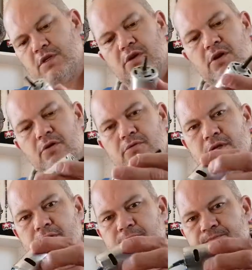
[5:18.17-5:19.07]
Good old
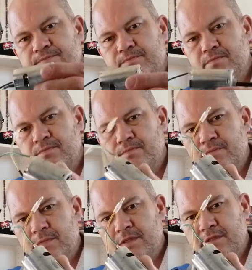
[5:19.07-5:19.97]

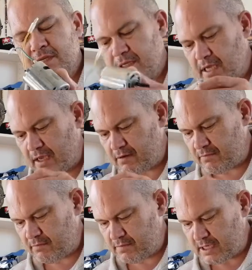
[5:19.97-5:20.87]
tin can